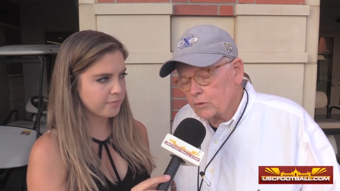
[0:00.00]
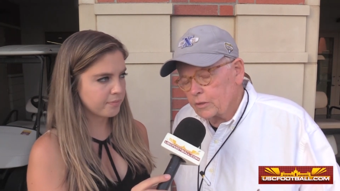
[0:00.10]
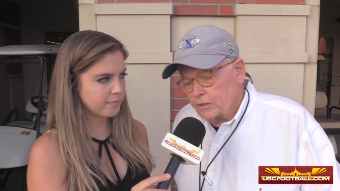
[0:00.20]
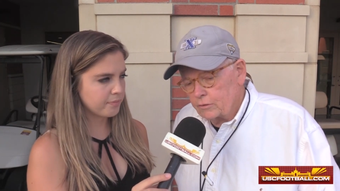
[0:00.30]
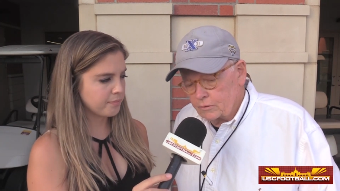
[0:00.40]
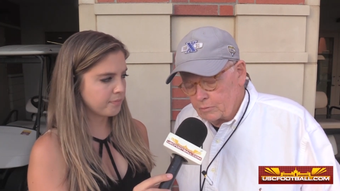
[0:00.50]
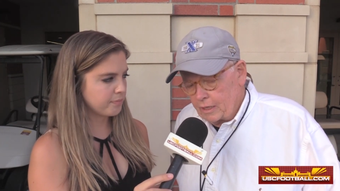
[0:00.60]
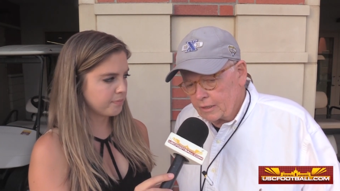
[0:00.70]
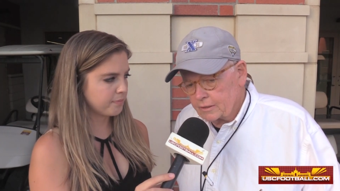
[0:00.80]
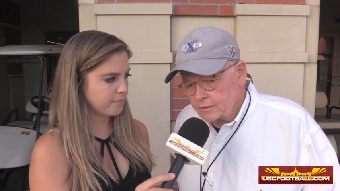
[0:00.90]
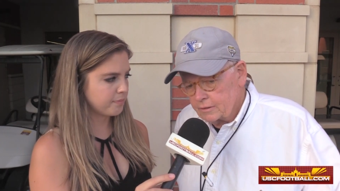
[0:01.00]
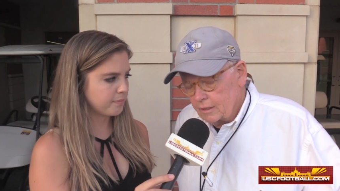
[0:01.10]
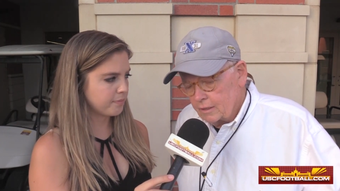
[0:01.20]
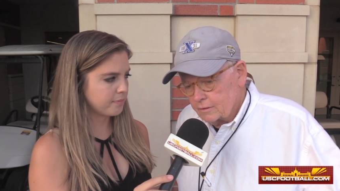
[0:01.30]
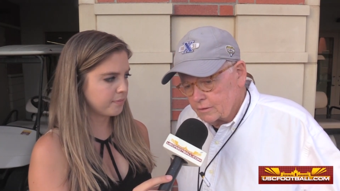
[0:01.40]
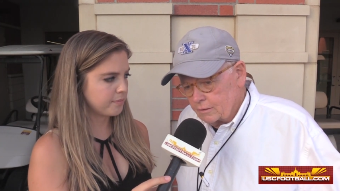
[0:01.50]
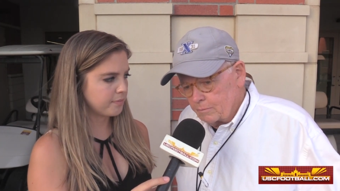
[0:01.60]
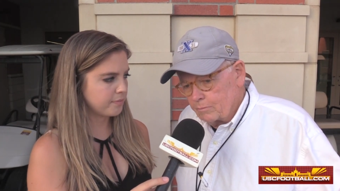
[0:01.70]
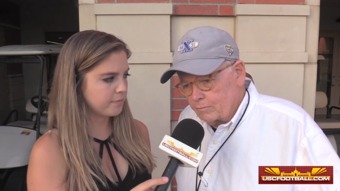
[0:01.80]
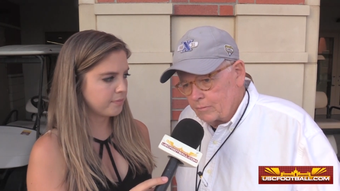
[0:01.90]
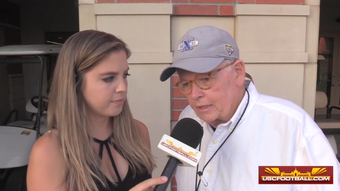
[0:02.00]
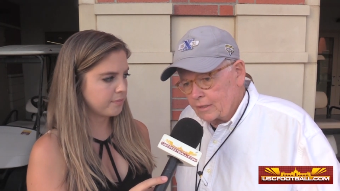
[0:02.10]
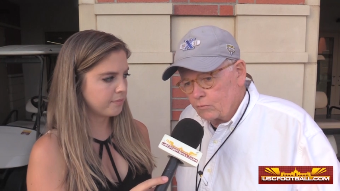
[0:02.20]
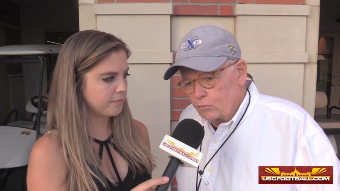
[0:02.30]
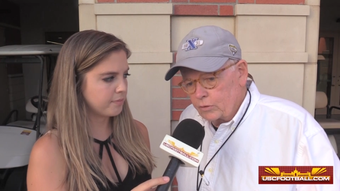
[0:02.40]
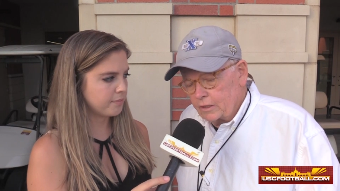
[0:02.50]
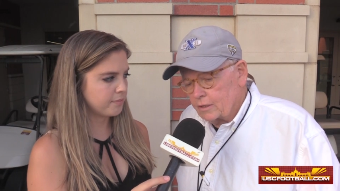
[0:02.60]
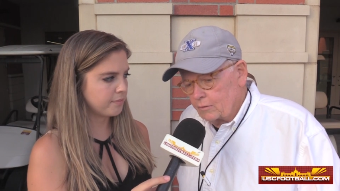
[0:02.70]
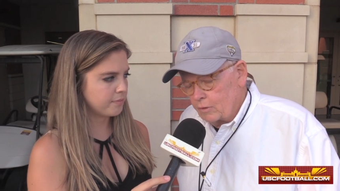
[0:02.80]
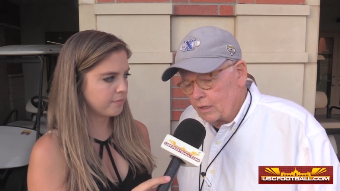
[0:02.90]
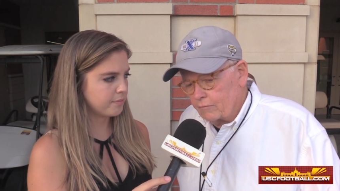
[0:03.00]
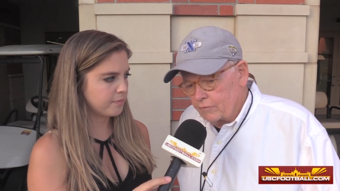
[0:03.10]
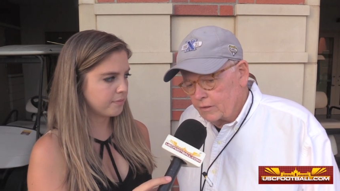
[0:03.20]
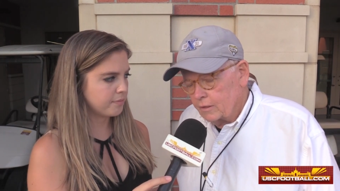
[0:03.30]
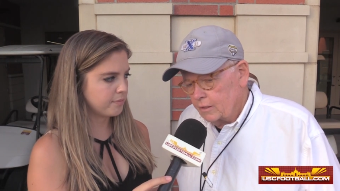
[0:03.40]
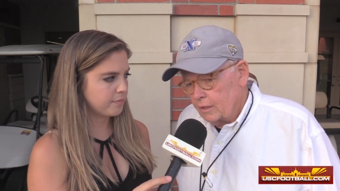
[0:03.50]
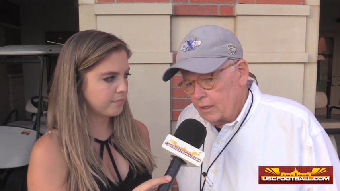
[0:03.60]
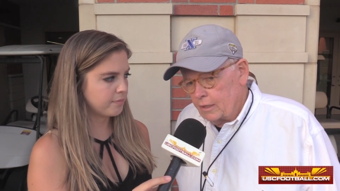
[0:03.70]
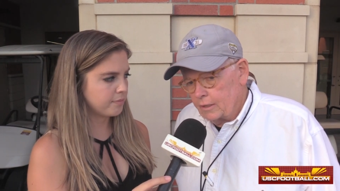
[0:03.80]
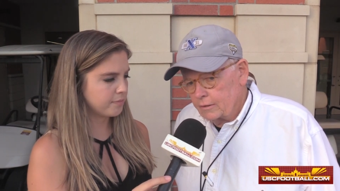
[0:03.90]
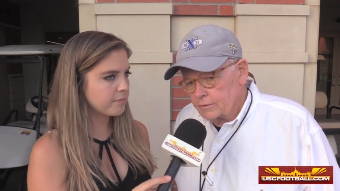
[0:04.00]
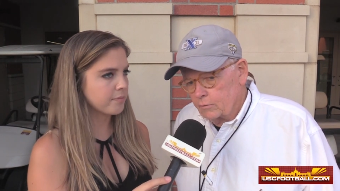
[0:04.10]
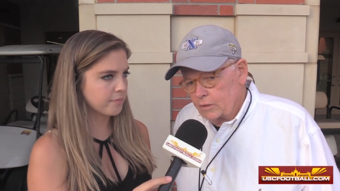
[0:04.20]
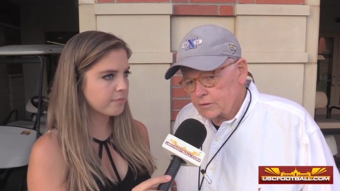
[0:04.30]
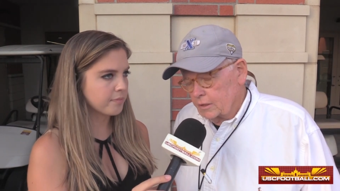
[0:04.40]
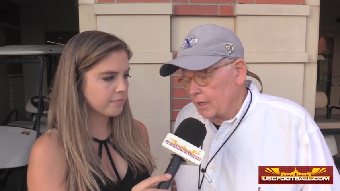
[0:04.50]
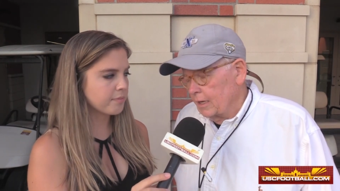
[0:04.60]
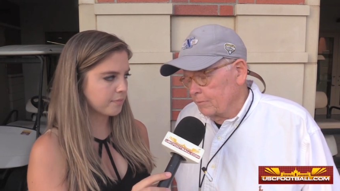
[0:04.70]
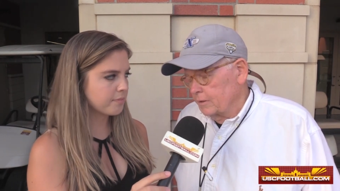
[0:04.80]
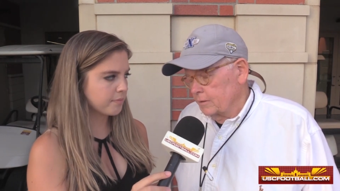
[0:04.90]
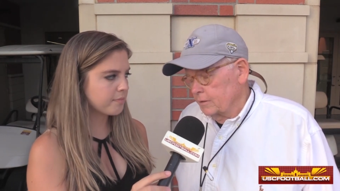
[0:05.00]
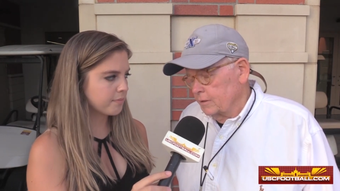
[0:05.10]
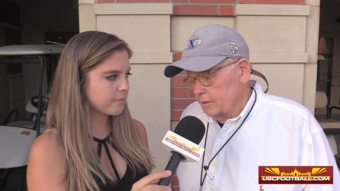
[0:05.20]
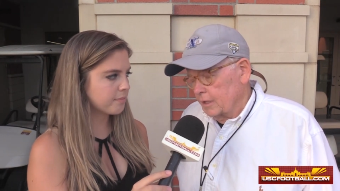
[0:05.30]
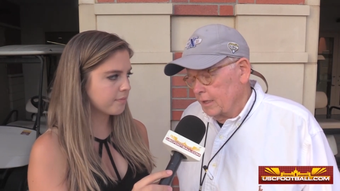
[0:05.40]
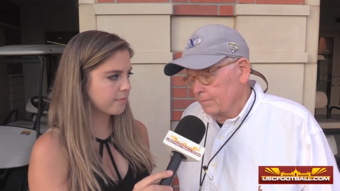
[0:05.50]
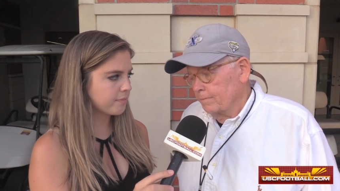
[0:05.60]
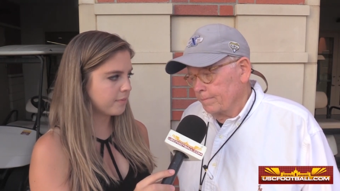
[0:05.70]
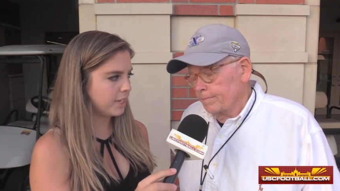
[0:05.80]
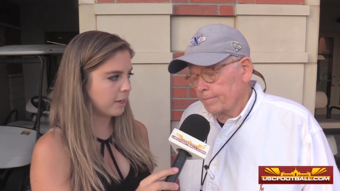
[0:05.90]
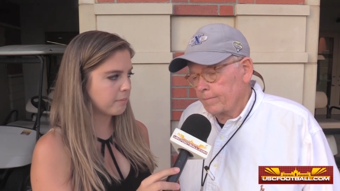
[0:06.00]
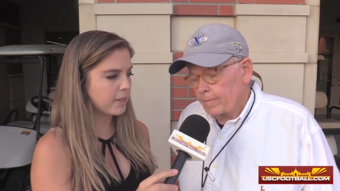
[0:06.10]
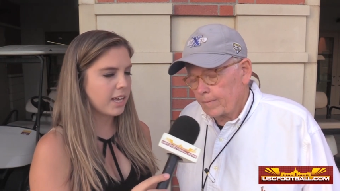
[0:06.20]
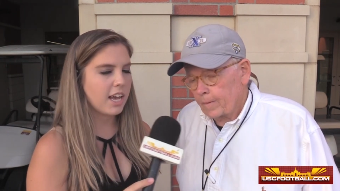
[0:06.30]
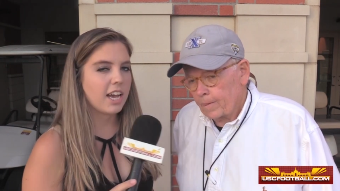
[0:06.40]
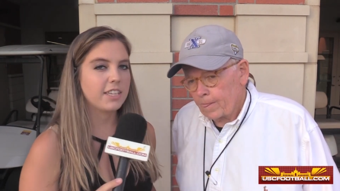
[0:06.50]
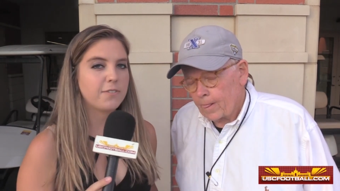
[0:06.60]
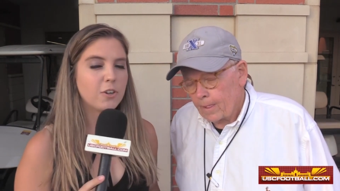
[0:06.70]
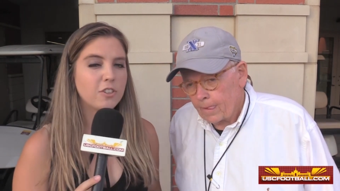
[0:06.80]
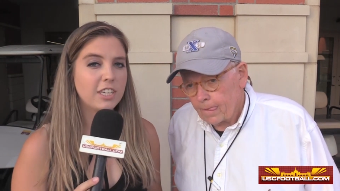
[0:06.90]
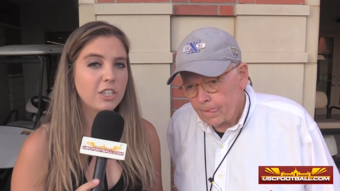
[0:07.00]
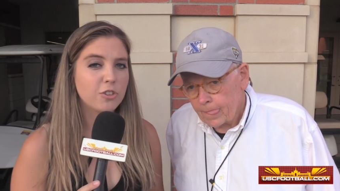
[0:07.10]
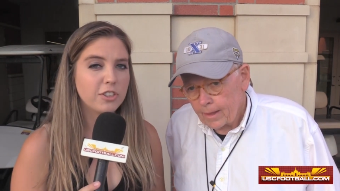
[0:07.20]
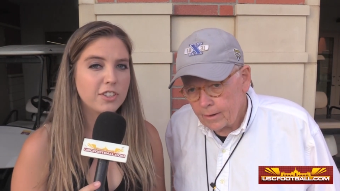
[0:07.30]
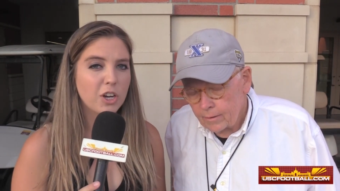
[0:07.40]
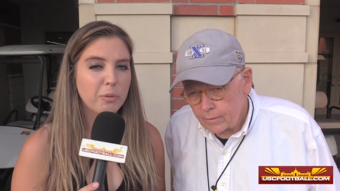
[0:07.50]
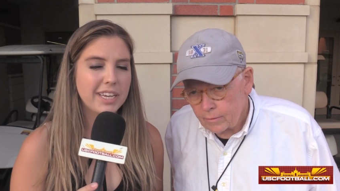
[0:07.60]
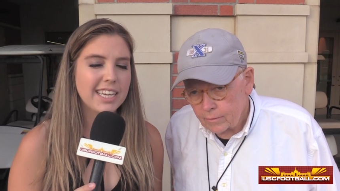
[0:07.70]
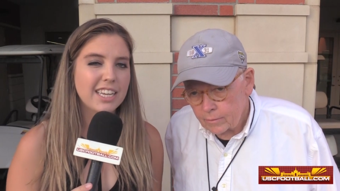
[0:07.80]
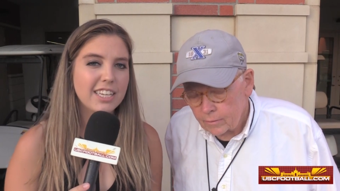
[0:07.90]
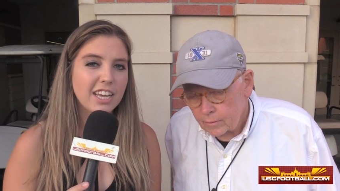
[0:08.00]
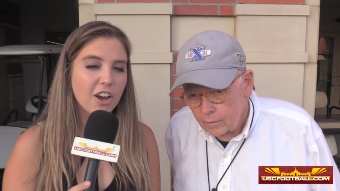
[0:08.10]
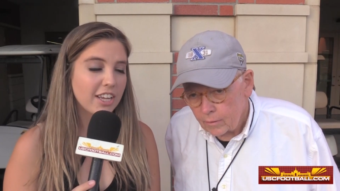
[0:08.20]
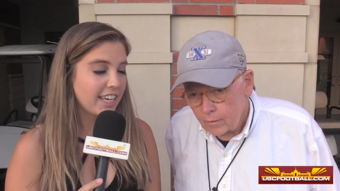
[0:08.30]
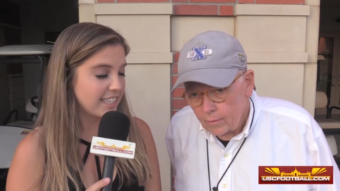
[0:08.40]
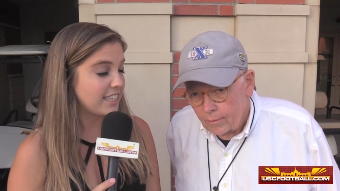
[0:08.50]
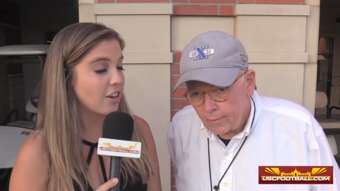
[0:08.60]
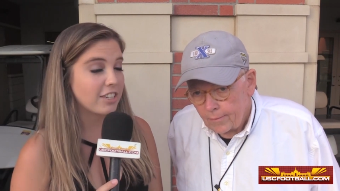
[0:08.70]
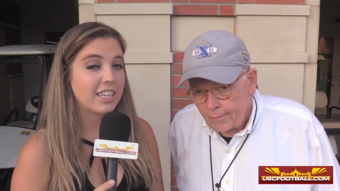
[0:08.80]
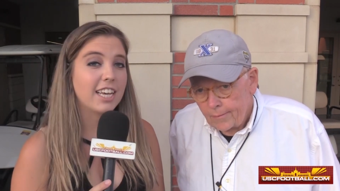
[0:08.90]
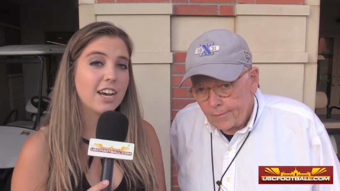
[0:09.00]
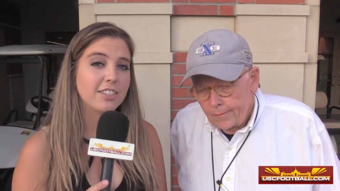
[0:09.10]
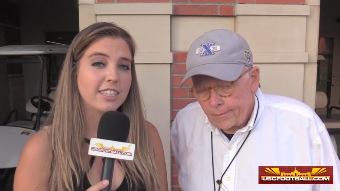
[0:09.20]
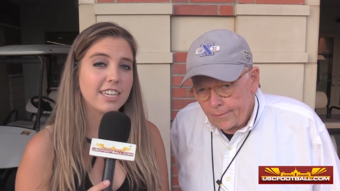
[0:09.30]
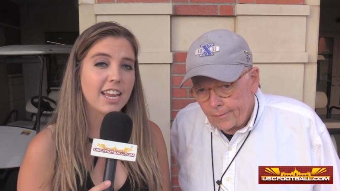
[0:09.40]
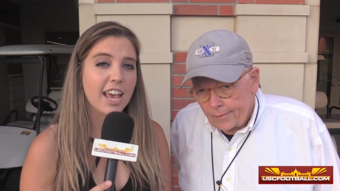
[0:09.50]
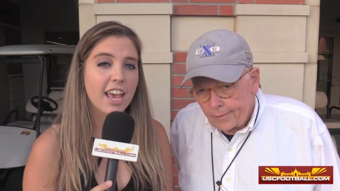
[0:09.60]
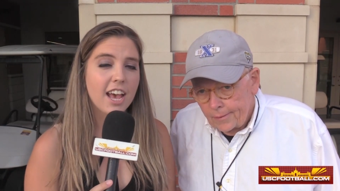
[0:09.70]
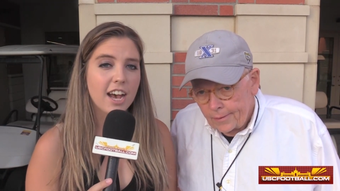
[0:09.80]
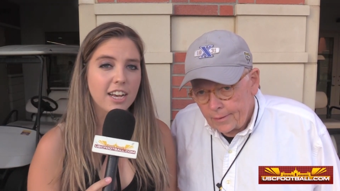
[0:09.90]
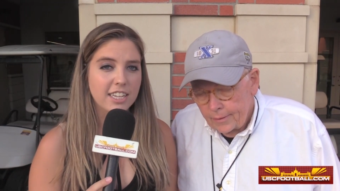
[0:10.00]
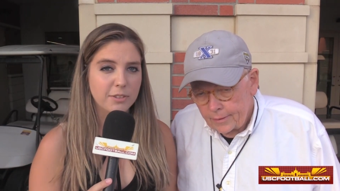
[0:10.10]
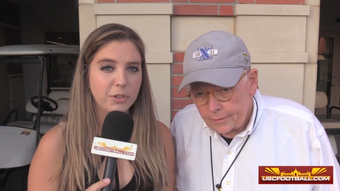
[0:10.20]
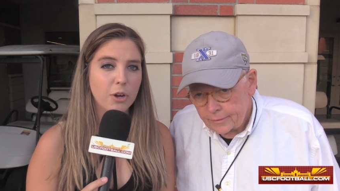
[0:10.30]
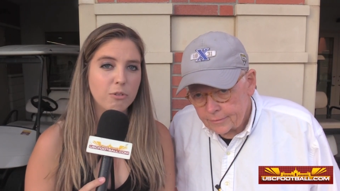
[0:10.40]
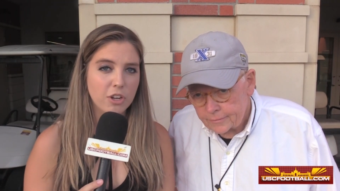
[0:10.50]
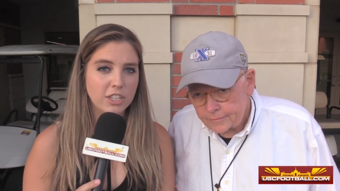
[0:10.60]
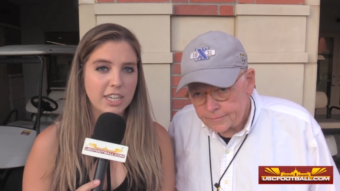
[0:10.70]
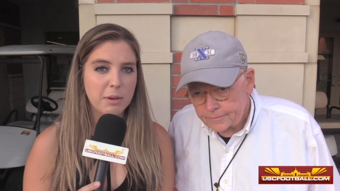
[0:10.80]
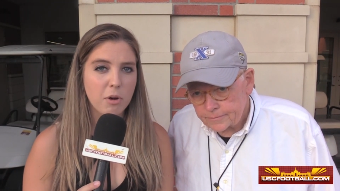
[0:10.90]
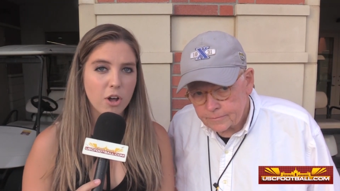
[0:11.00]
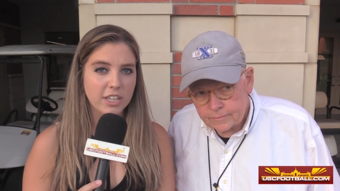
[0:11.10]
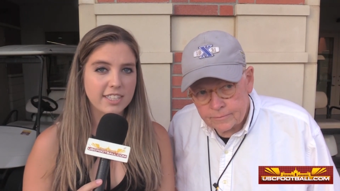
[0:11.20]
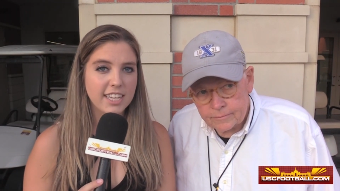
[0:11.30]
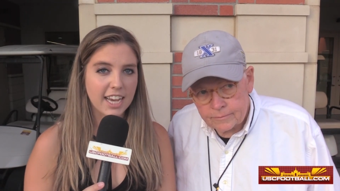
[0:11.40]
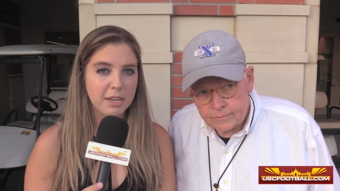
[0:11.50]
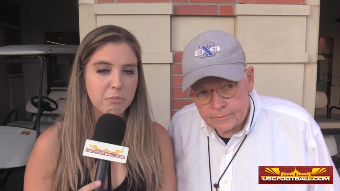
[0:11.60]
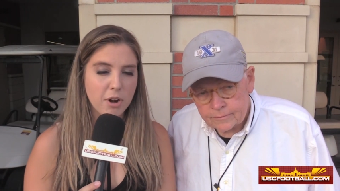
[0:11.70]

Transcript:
Speaker 1: do we do in practice to make it really relevant uh, to what's going to happen in the game.
Speaker 2: Yeah as far as injuries go, we didn't get to talk to Clay Helton today because uh, we don't talk to him on the second